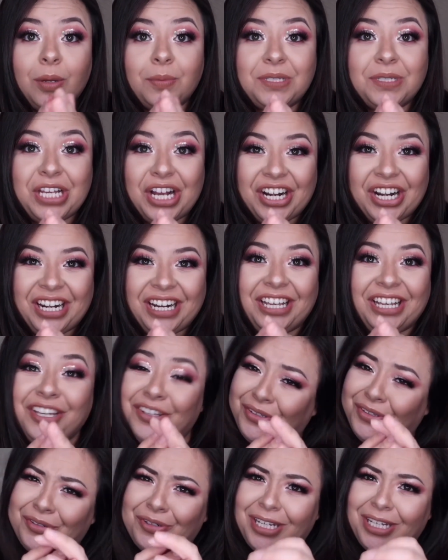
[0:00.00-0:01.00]
sorry,
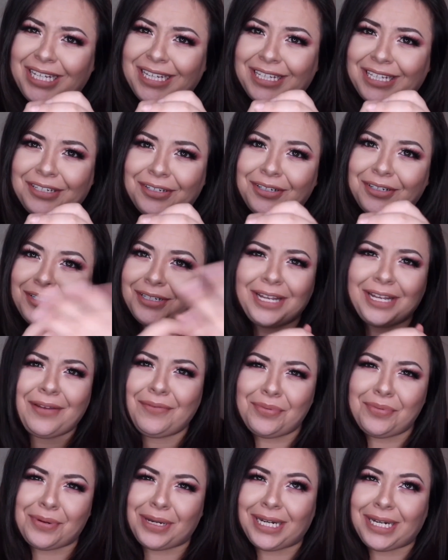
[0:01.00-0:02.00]
you do need glitter.
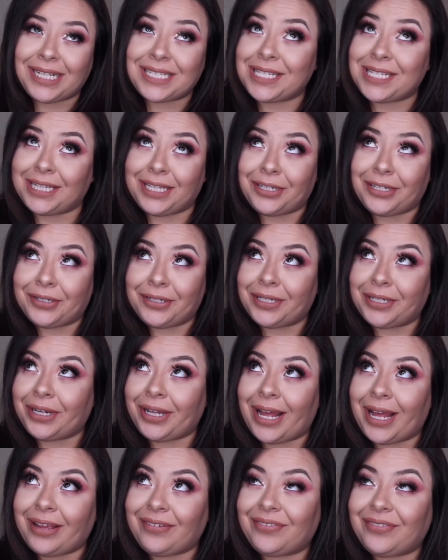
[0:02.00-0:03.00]
Everybody needs glitter in their
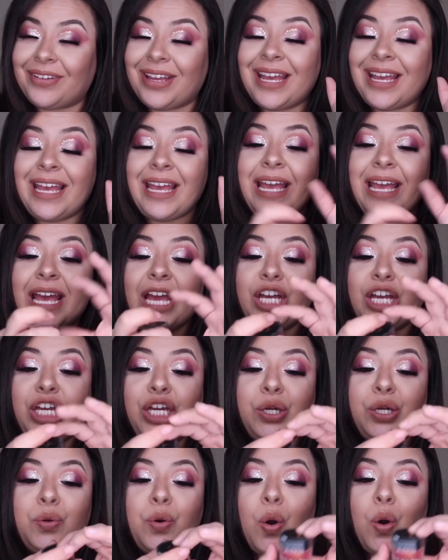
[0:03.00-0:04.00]
life.
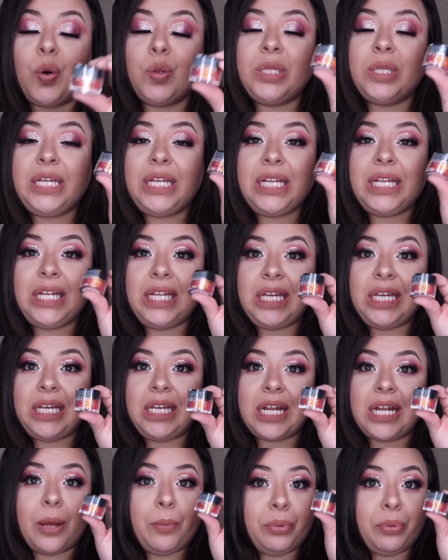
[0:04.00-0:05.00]
You only
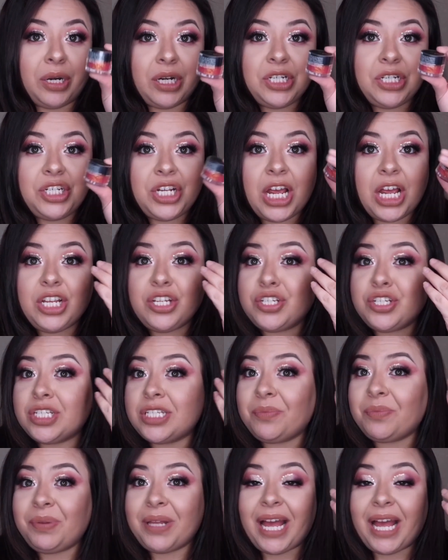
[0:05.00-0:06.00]
need a brush and you just
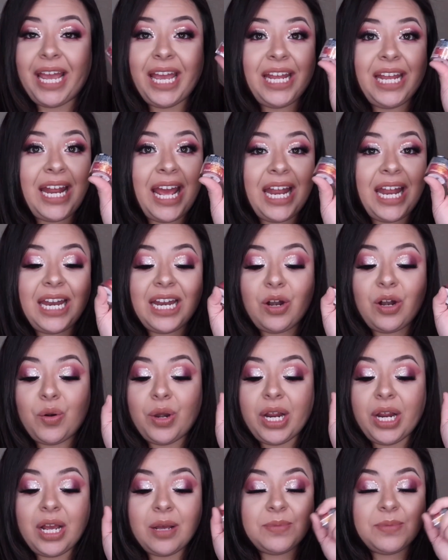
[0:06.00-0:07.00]
apply it and it
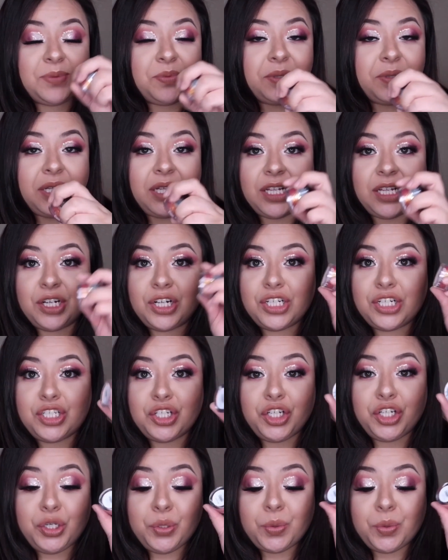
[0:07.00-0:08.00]
already comes with glitter so
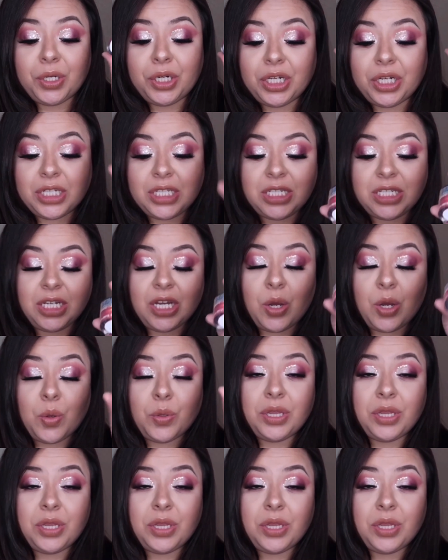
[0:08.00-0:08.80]
you are good to go.